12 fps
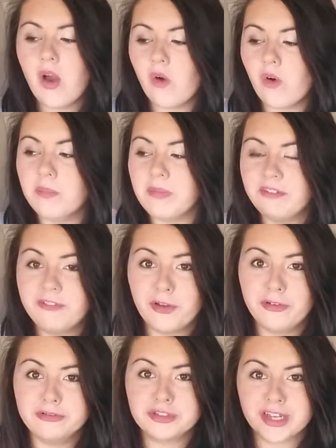on my
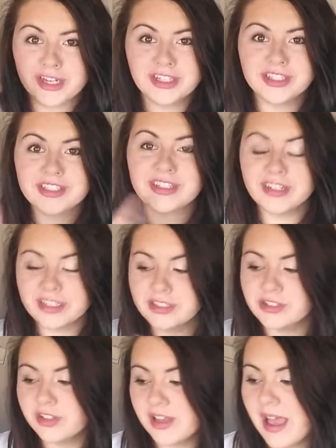phone so I can just listen to